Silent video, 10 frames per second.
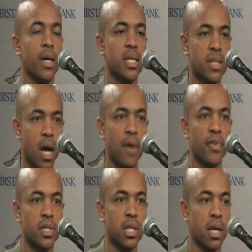His
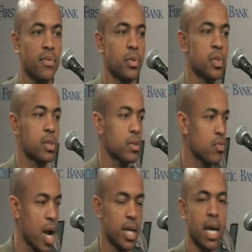confidence
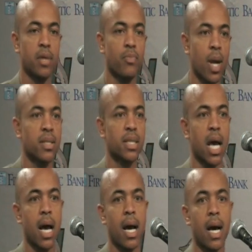levels right now is probably
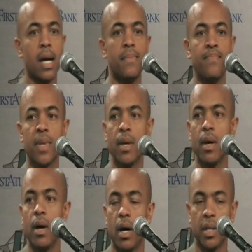sky
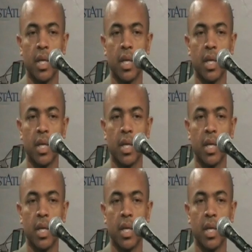high.